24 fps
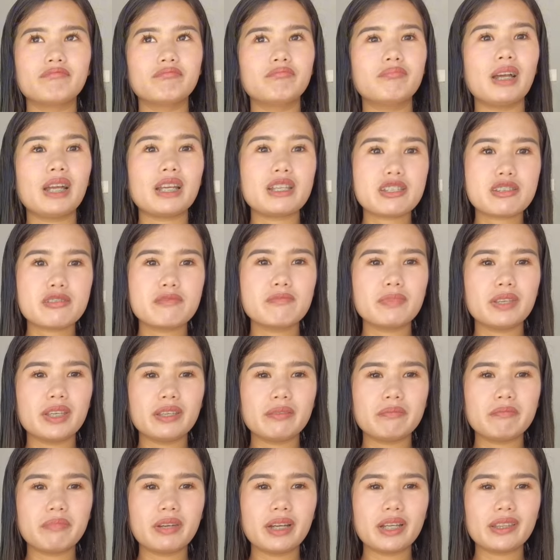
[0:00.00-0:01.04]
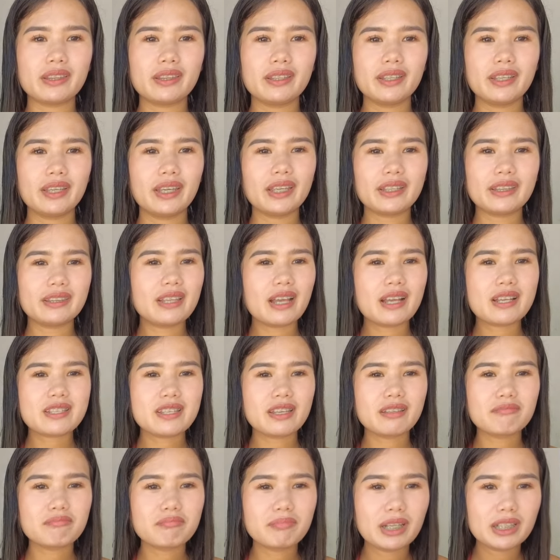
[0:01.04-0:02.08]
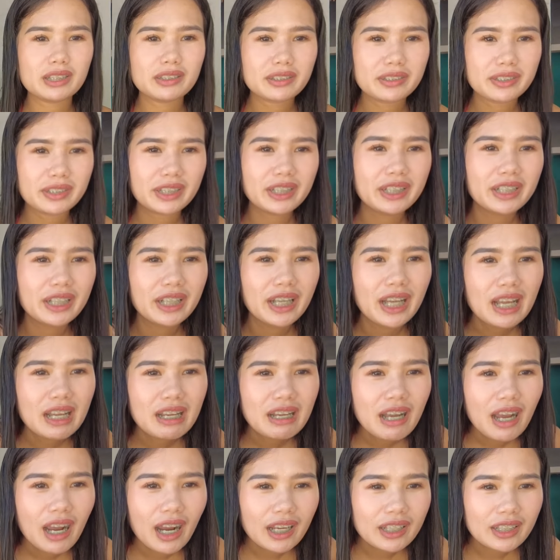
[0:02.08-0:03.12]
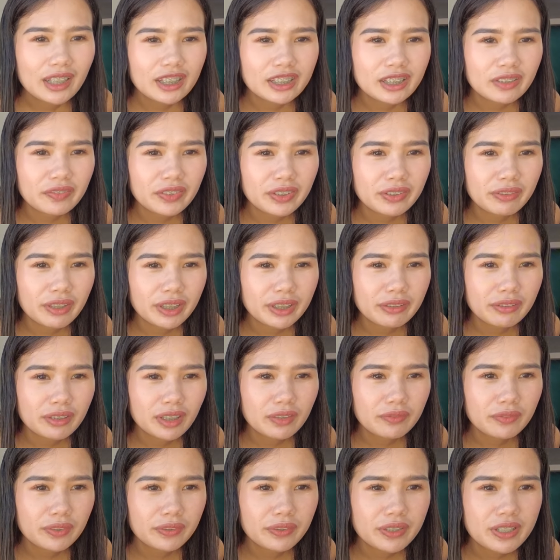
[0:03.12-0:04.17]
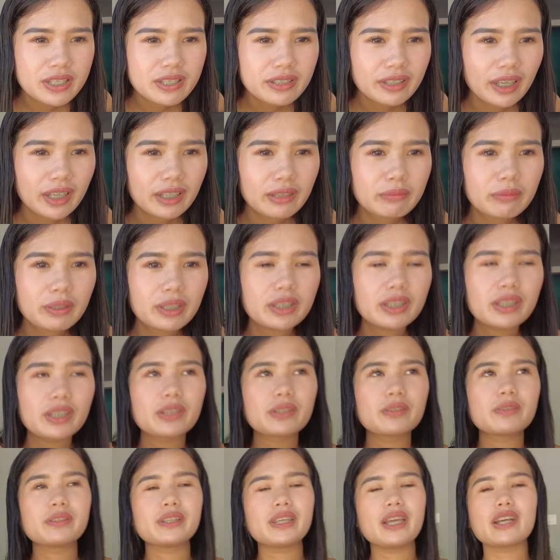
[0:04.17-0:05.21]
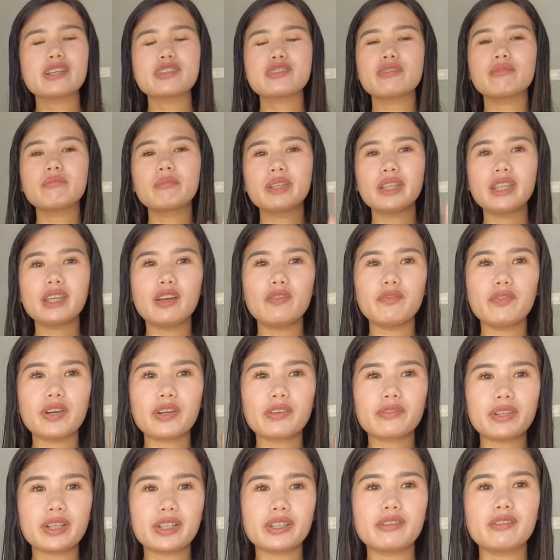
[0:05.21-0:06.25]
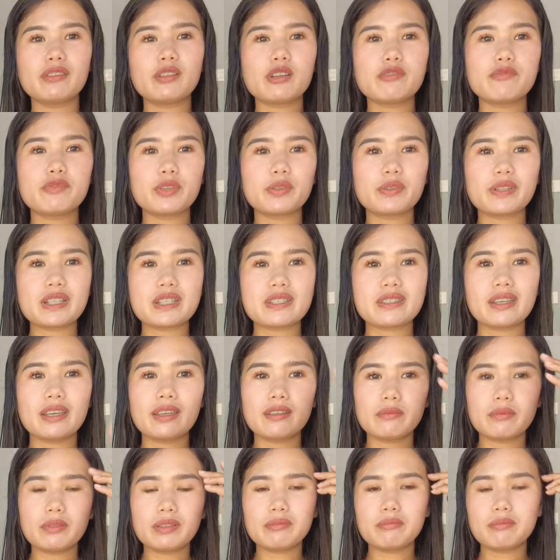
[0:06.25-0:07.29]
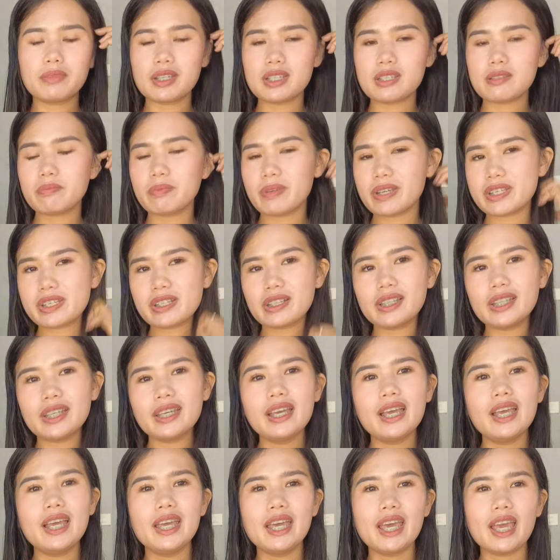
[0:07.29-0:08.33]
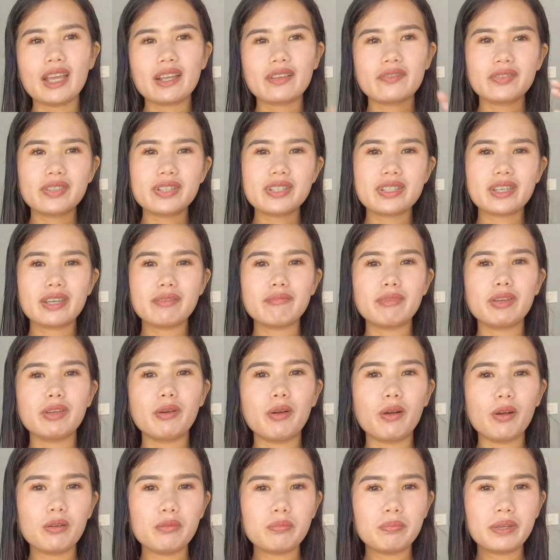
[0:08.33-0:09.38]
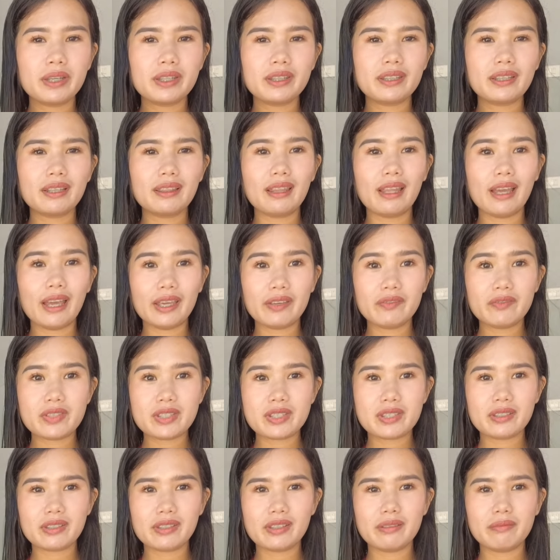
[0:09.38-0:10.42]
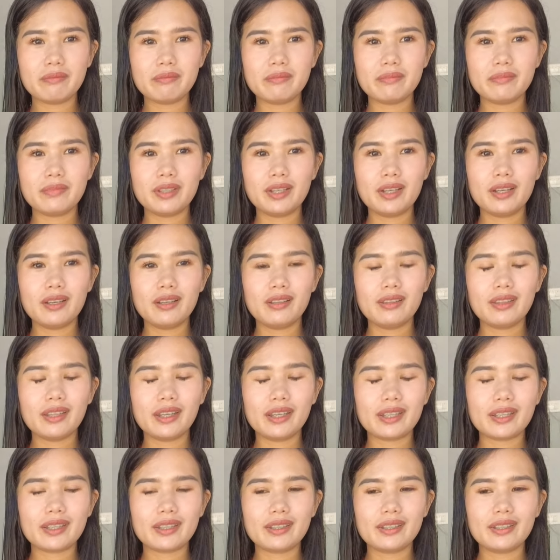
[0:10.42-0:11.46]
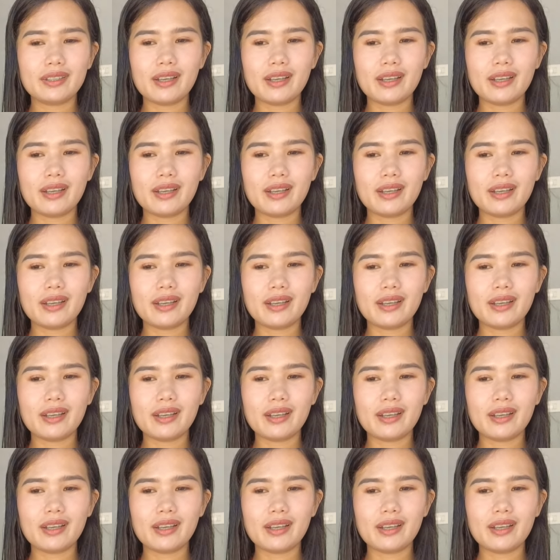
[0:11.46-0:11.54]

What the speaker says: bash me, but it doesn't matter. A lot of your regular viewers stayed with you. Yeah, so many of our regular viewers stayed with me, especially every time I open the live stream. Like,